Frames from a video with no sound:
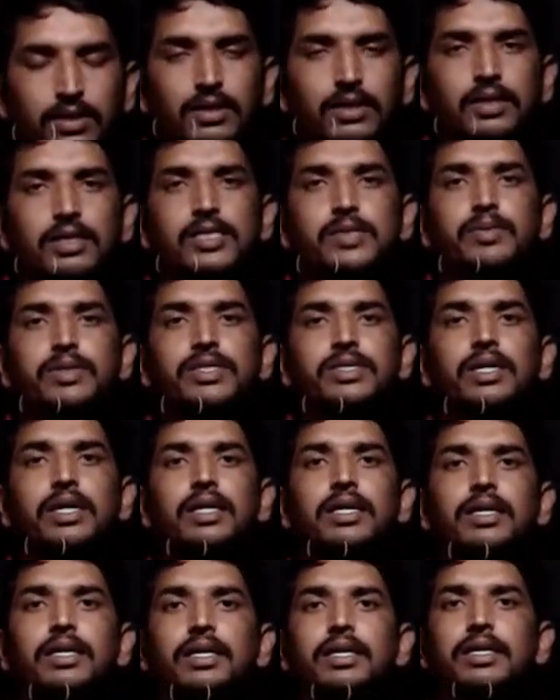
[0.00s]

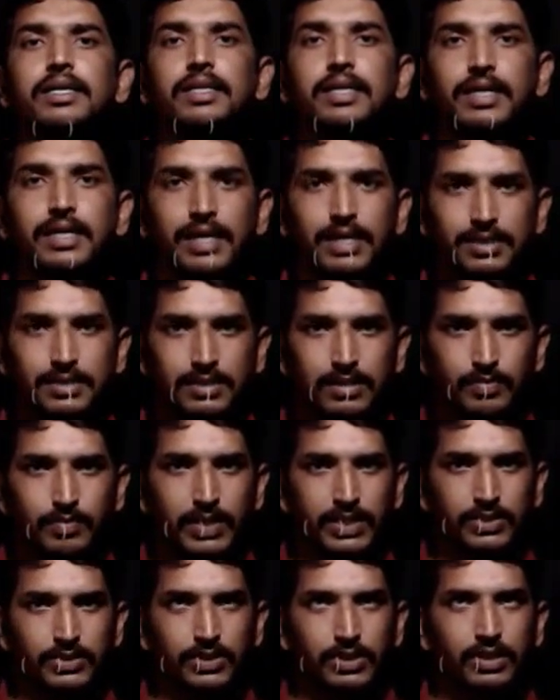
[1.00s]
especially in the cancer
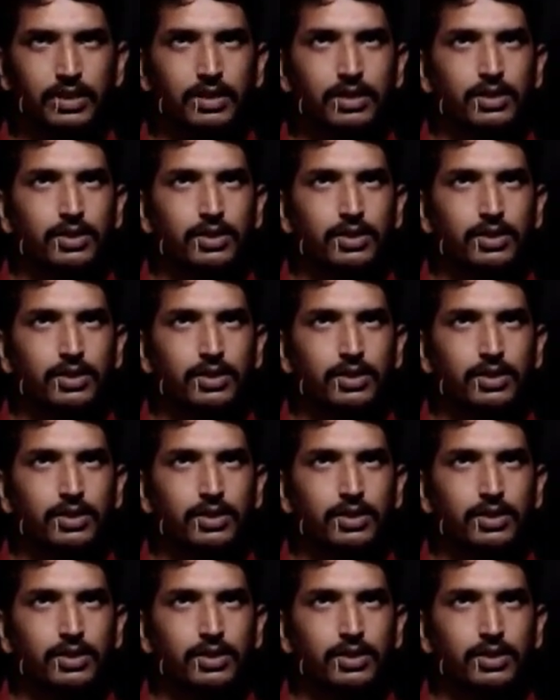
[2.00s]
patient.